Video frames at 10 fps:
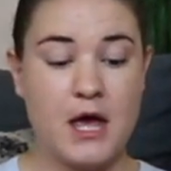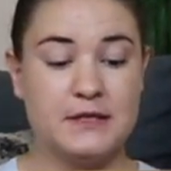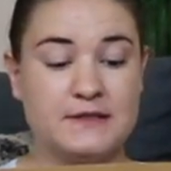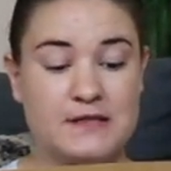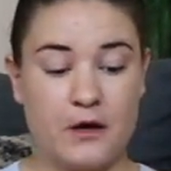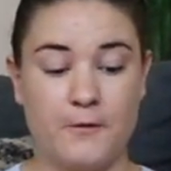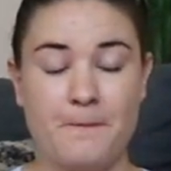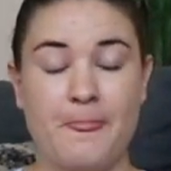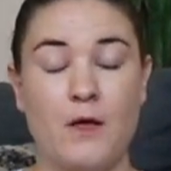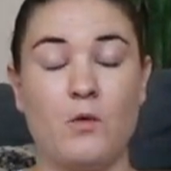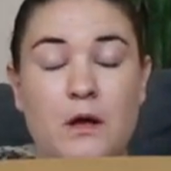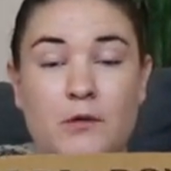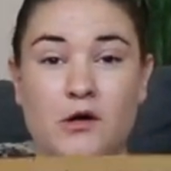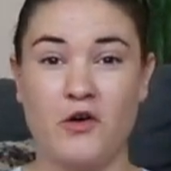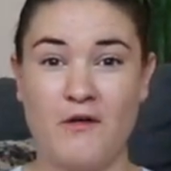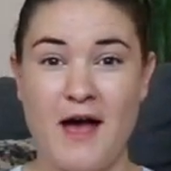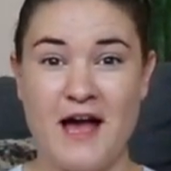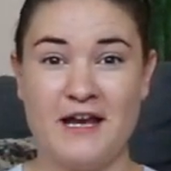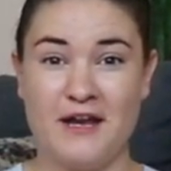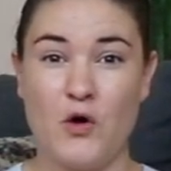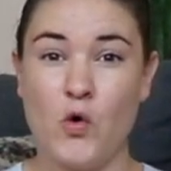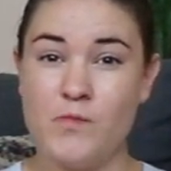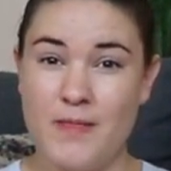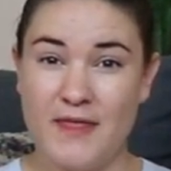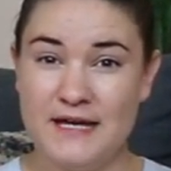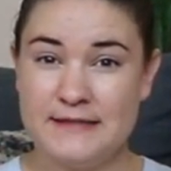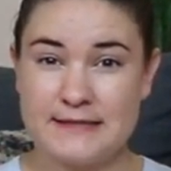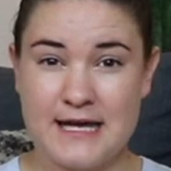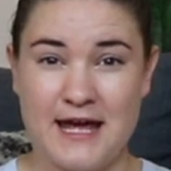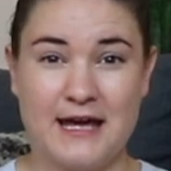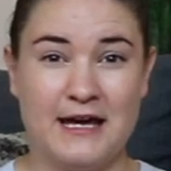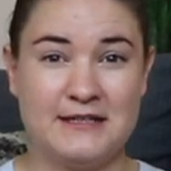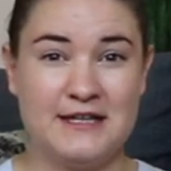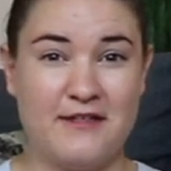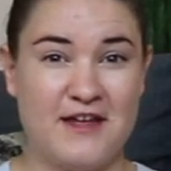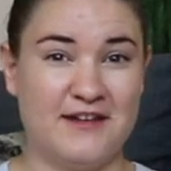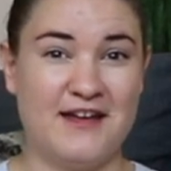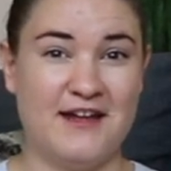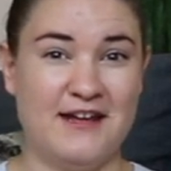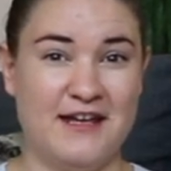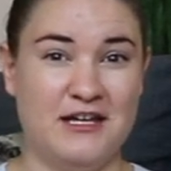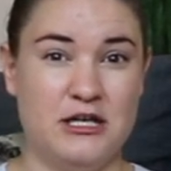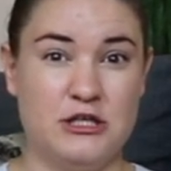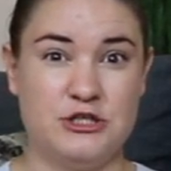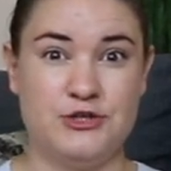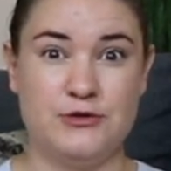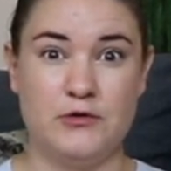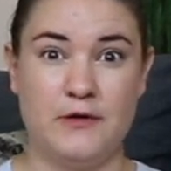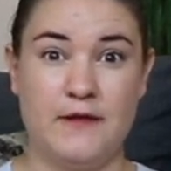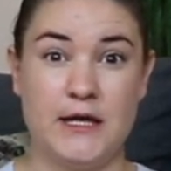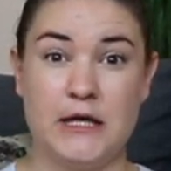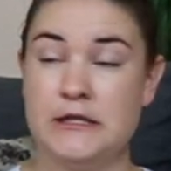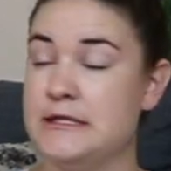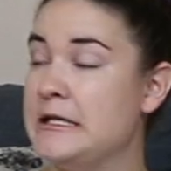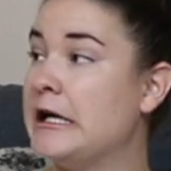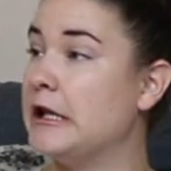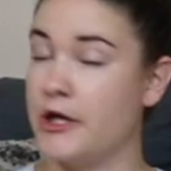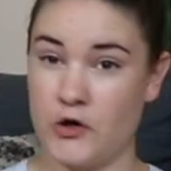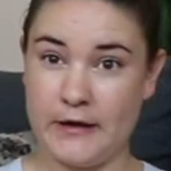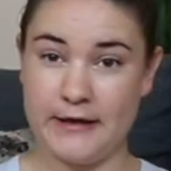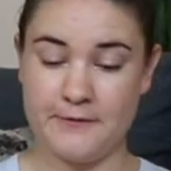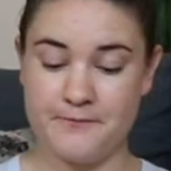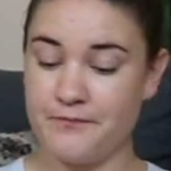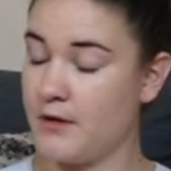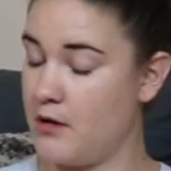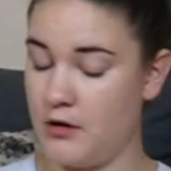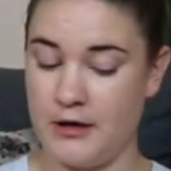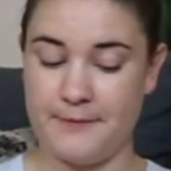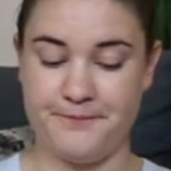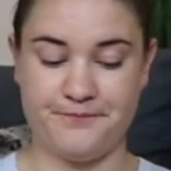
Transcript: So we will go ahead and open this and then get into the decluttering. All right.